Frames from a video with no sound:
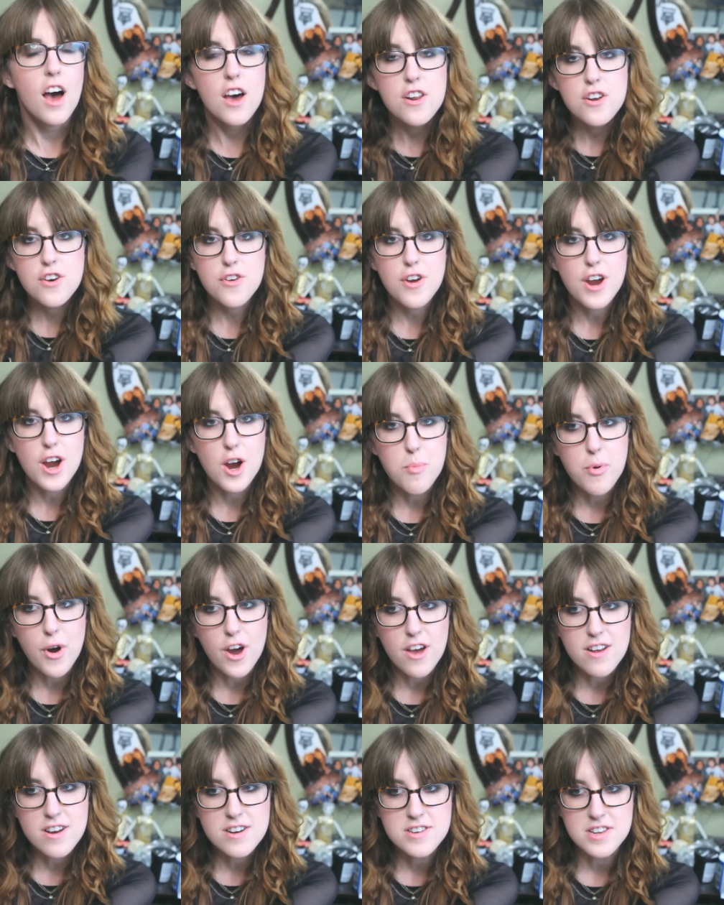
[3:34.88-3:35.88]
Another hair
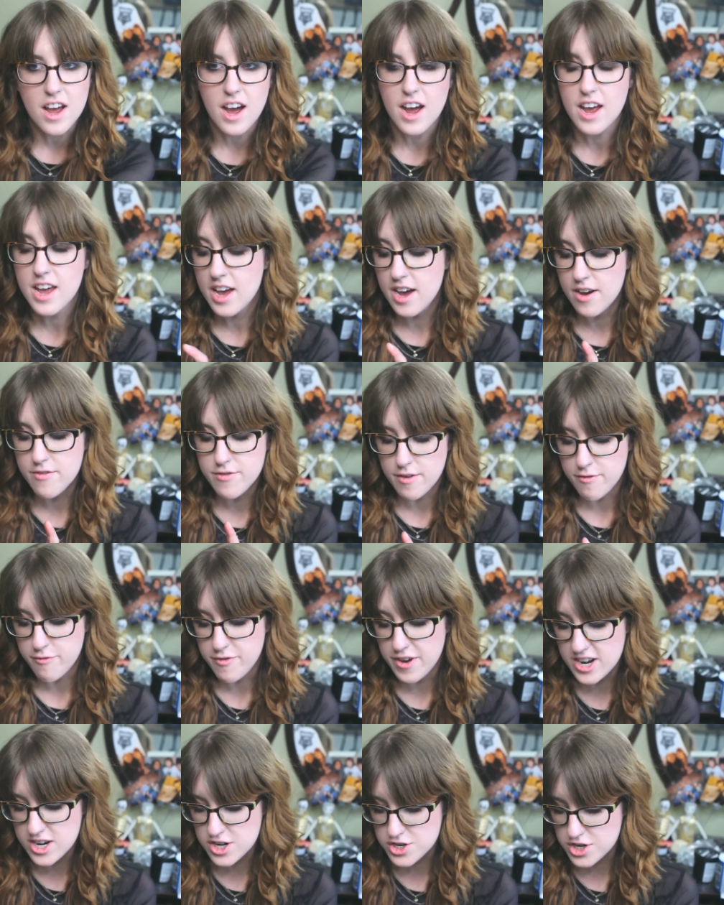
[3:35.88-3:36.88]
product I have
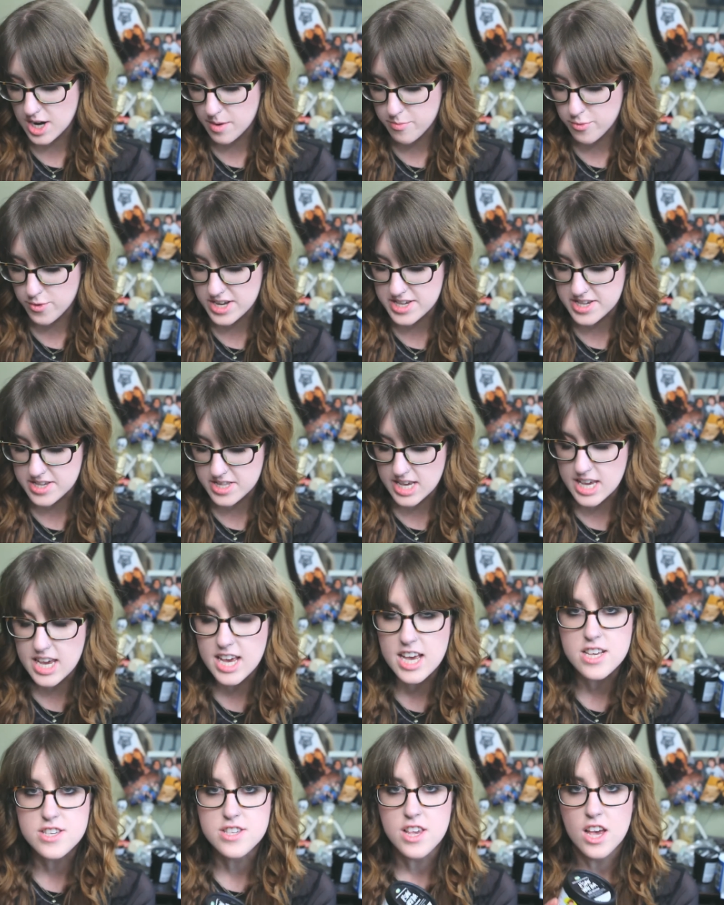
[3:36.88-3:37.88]
finished up recently
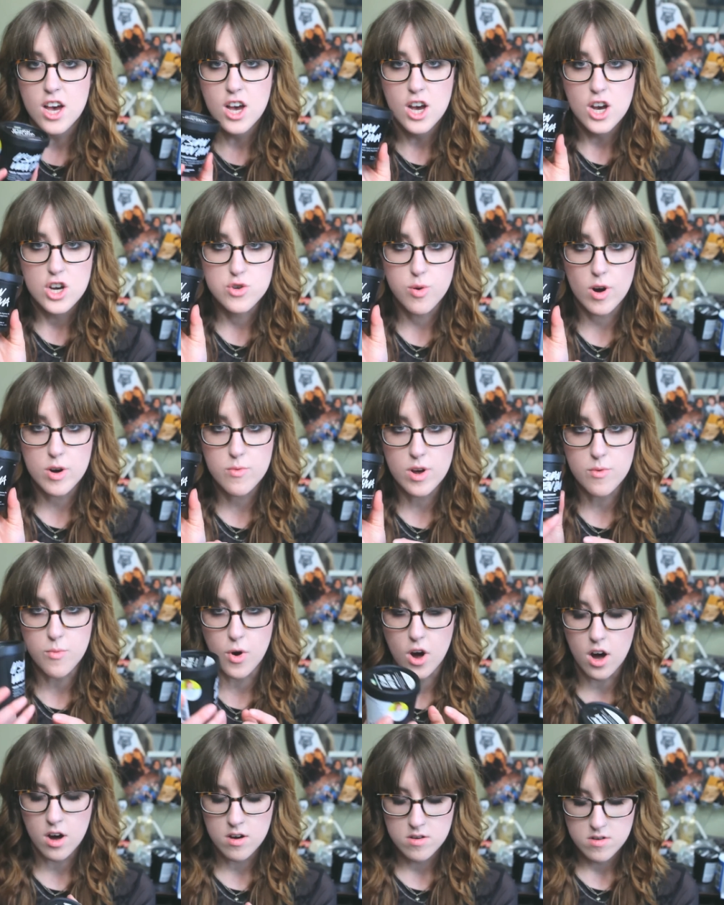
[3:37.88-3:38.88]
is H'Suan Wen
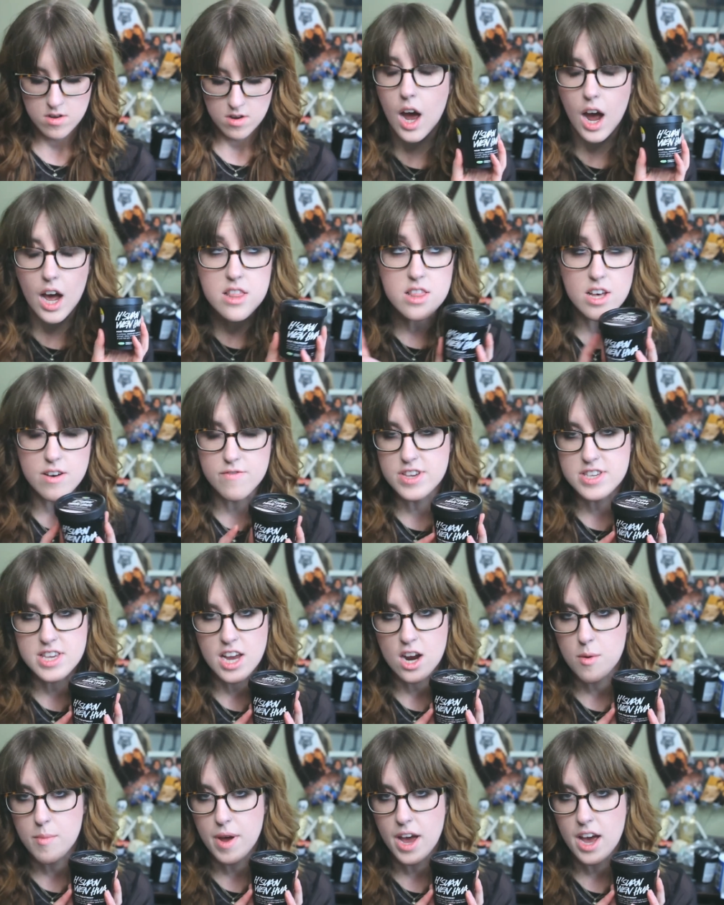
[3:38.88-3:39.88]
Hua. I love this
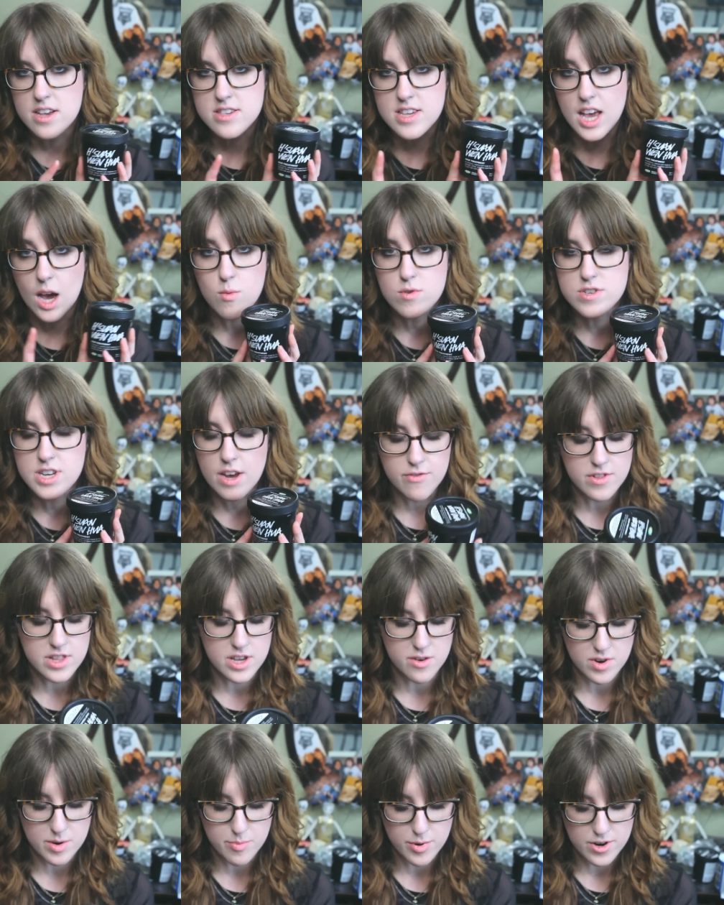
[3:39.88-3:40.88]
hair mask. I will
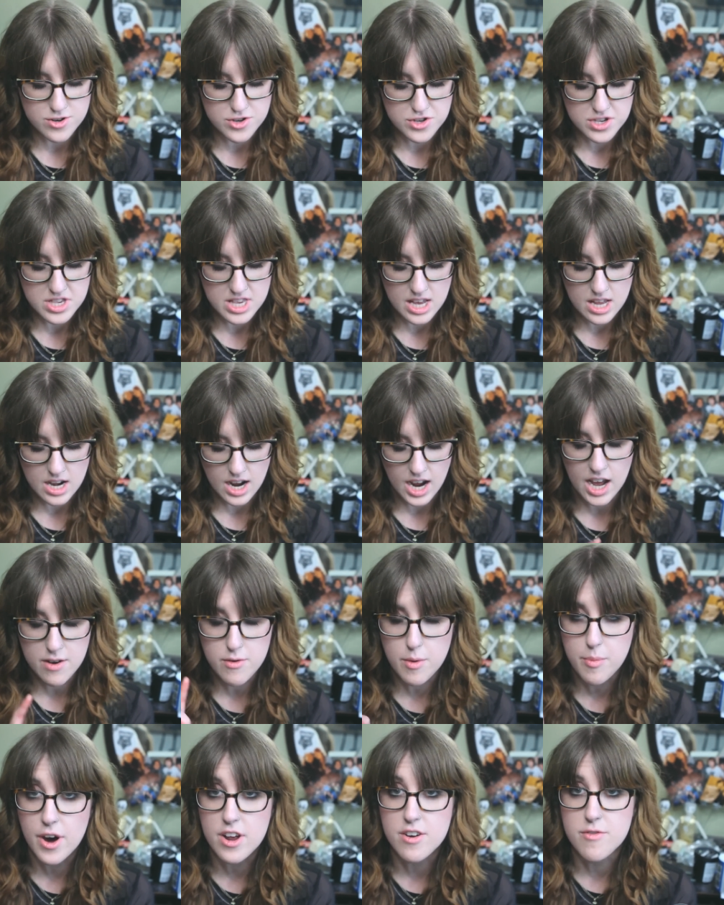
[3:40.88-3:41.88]
definitely repurchase it. I have
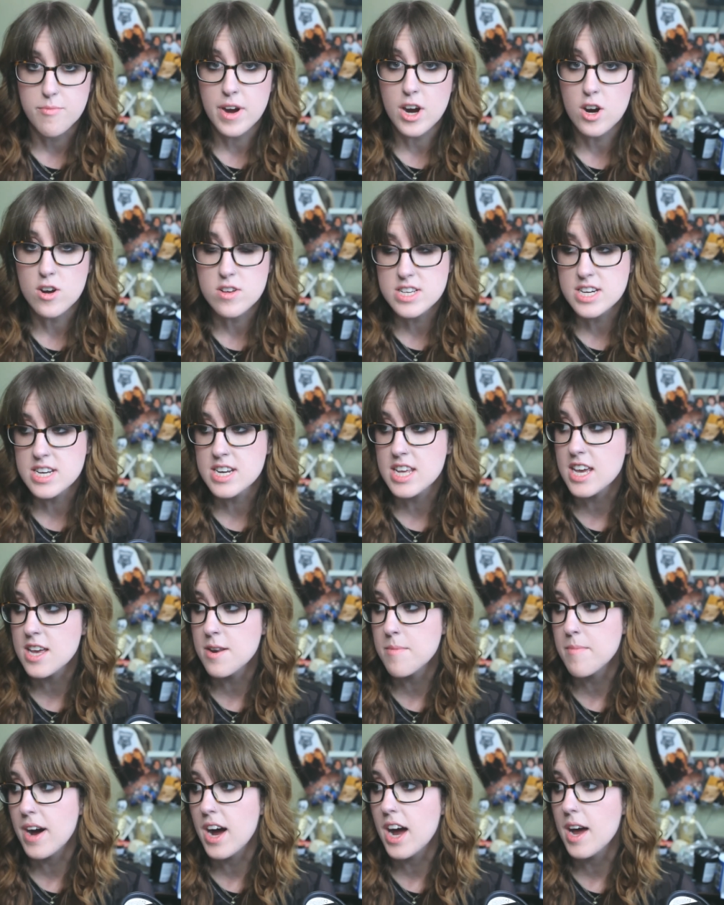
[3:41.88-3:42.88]
a pot of Marilyn
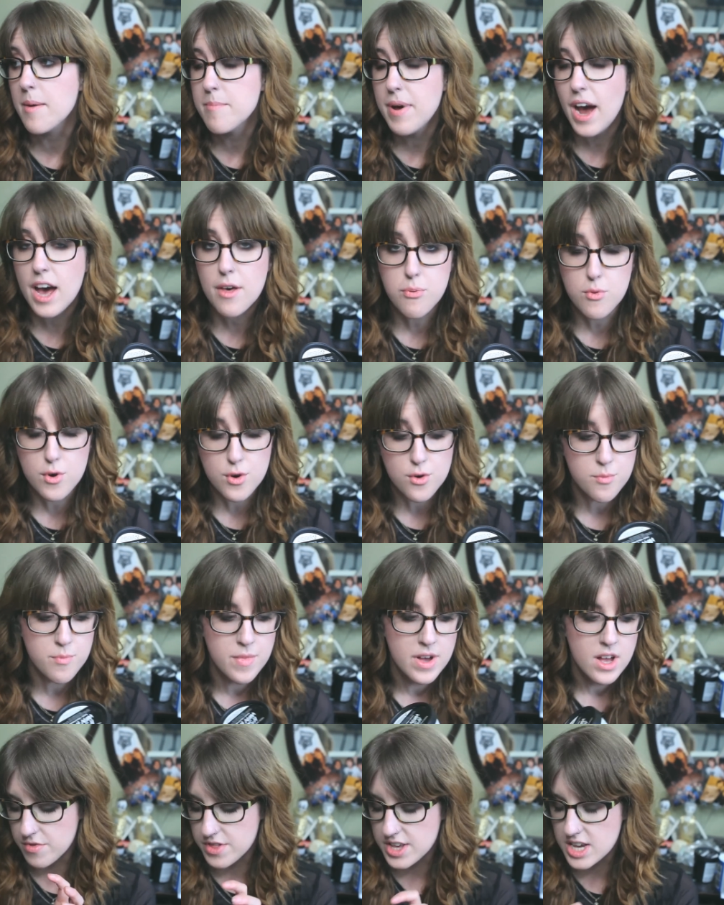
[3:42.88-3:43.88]
in my bathroom.
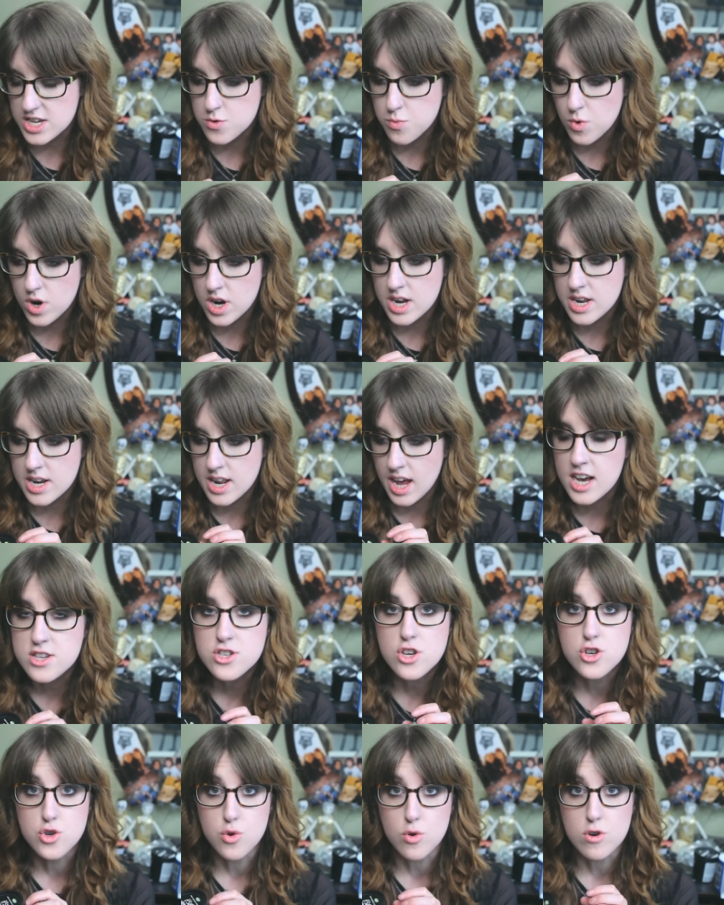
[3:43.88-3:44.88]
This one has
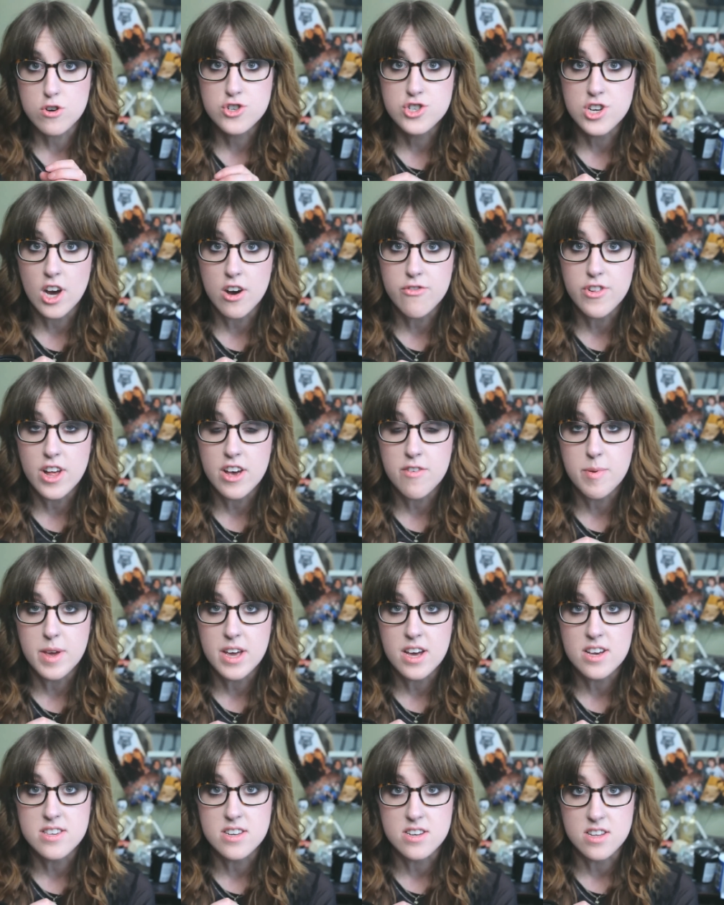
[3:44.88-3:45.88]
a shorter shelf life
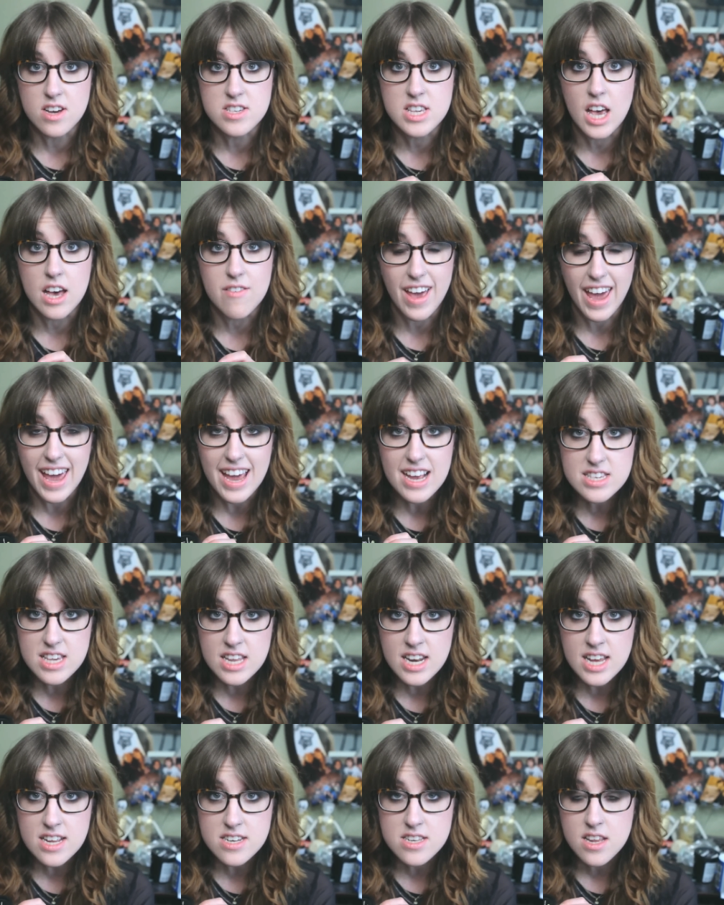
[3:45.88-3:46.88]
because it does have eggs
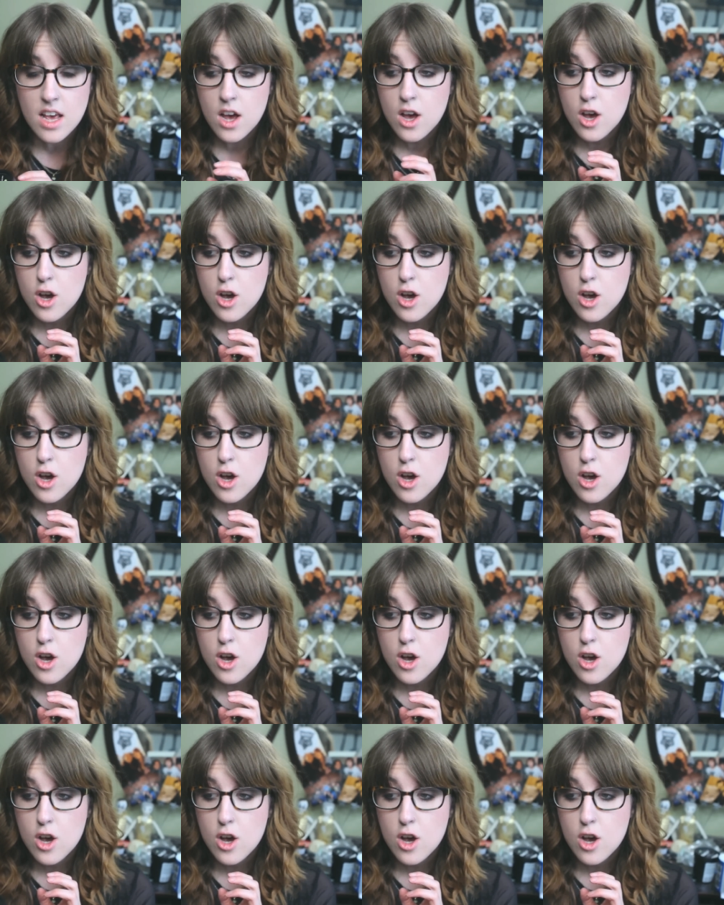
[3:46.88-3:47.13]
in it.